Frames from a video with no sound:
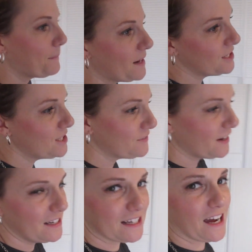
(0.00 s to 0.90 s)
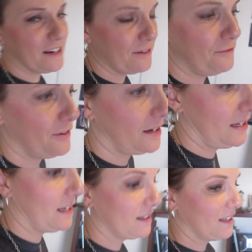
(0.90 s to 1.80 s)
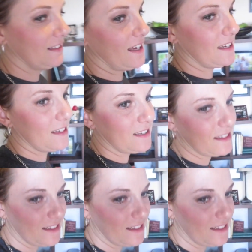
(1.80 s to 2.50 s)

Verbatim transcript: But I just find it kind of funny that like